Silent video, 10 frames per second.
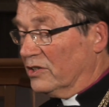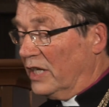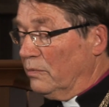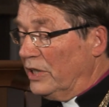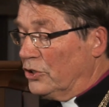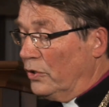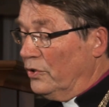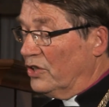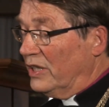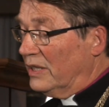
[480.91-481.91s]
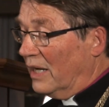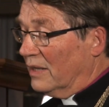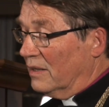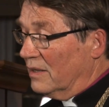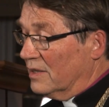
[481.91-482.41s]
that we should treat
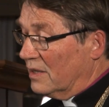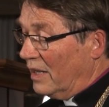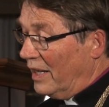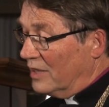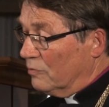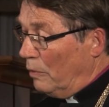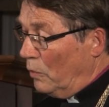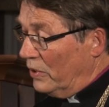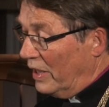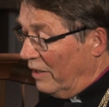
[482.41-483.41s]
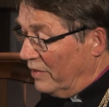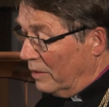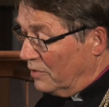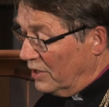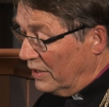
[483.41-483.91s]
others as we would have
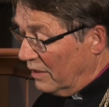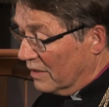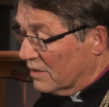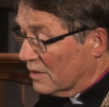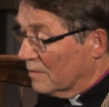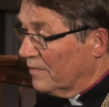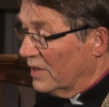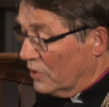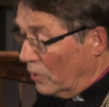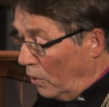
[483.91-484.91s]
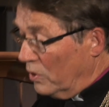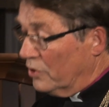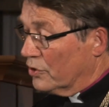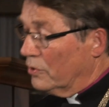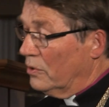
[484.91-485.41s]
them treat us. This
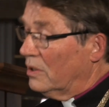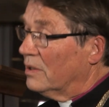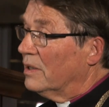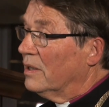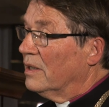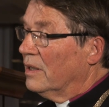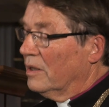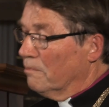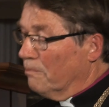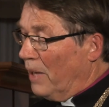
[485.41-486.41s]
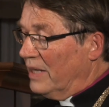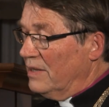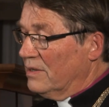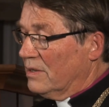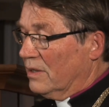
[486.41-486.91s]
golden rule
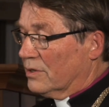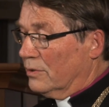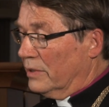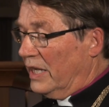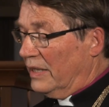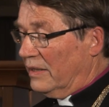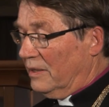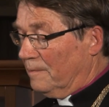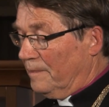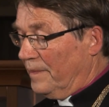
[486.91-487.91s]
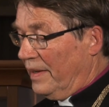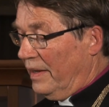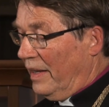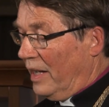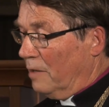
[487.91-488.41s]
binds us together
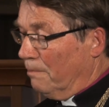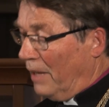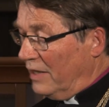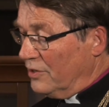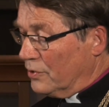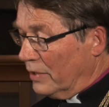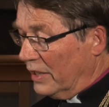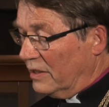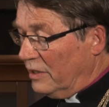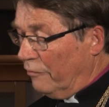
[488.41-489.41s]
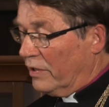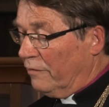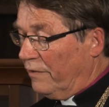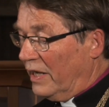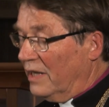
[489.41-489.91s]
and binds together
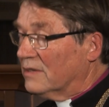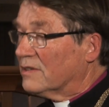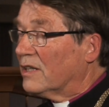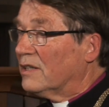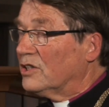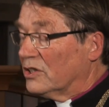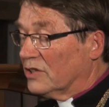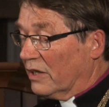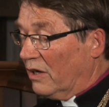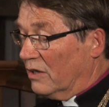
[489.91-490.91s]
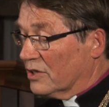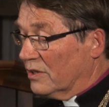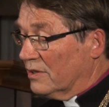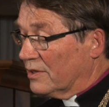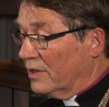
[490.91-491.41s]
different faiths, traditions, and
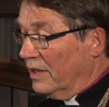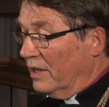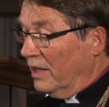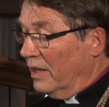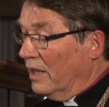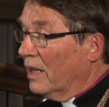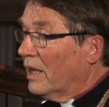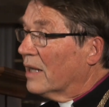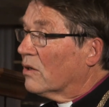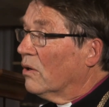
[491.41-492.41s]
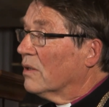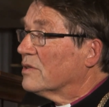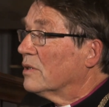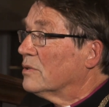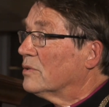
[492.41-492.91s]
cultures, and
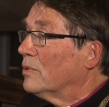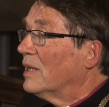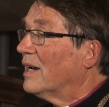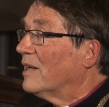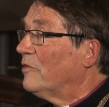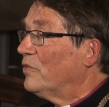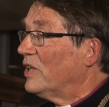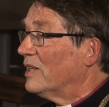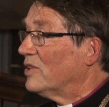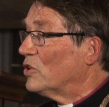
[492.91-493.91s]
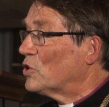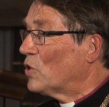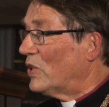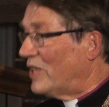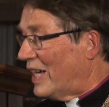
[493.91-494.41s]
calls us to a life in
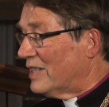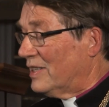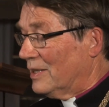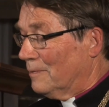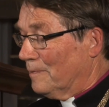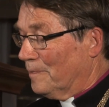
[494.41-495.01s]
solidarity.